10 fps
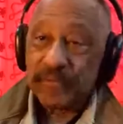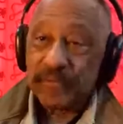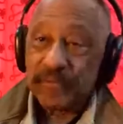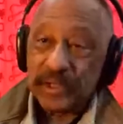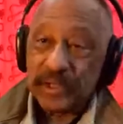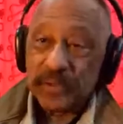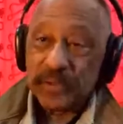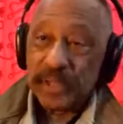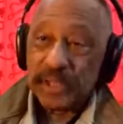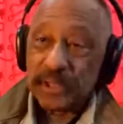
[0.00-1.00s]
had a few
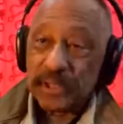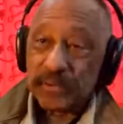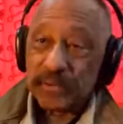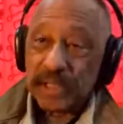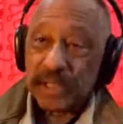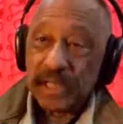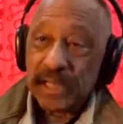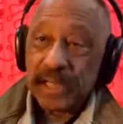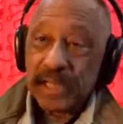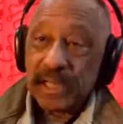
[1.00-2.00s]
situations where